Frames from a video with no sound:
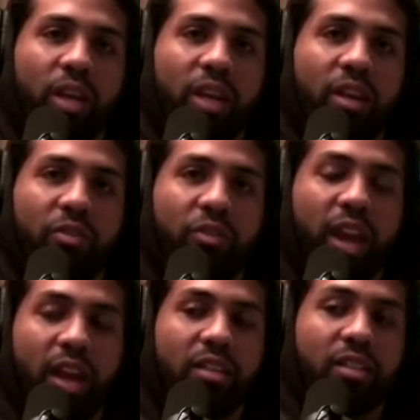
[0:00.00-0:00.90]
if
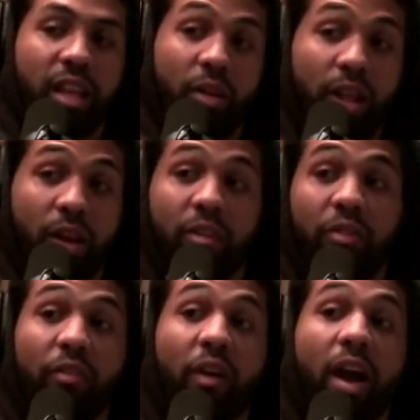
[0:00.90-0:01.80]
cats like like if
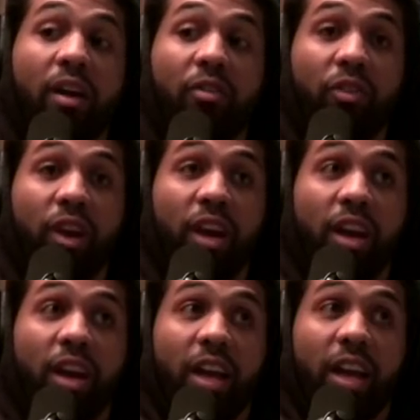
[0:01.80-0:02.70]
if I if
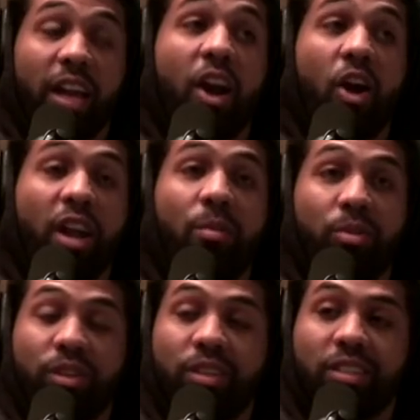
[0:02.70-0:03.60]
in our
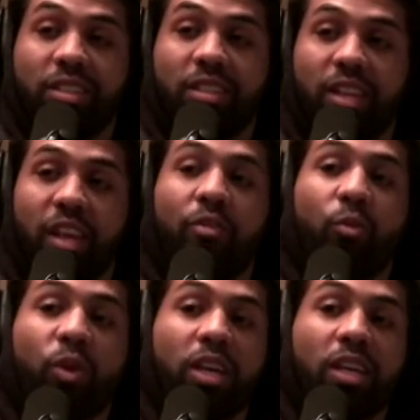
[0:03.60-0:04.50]
neighborhoods, if
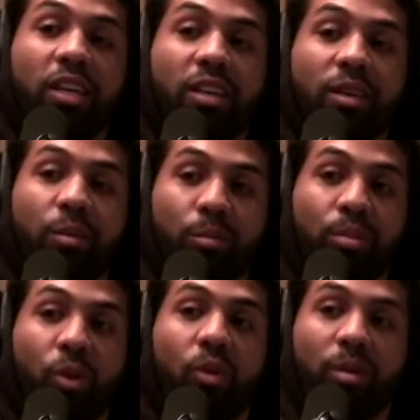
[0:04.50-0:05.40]
we
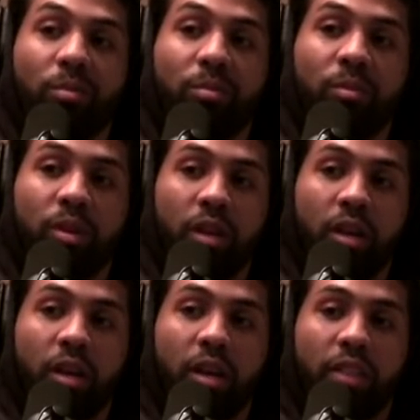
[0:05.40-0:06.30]
blow up,
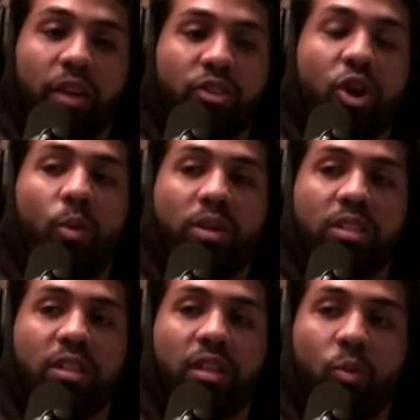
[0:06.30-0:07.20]
there's always
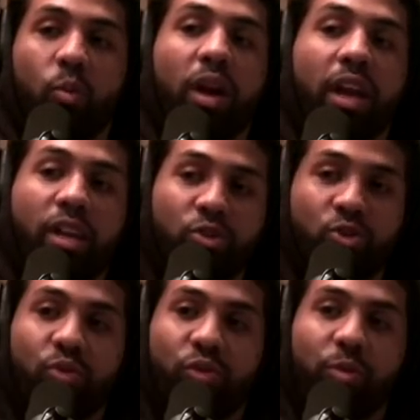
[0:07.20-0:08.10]
the "what can you do
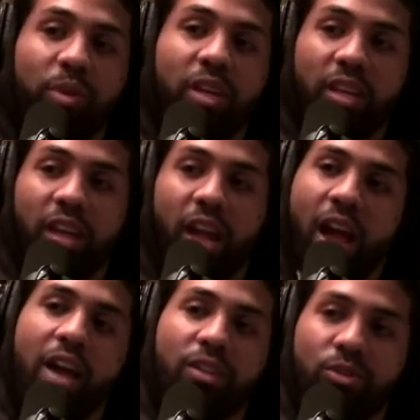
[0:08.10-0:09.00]
for me"
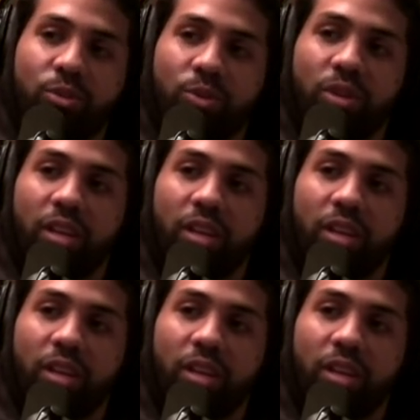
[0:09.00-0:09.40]
attitude.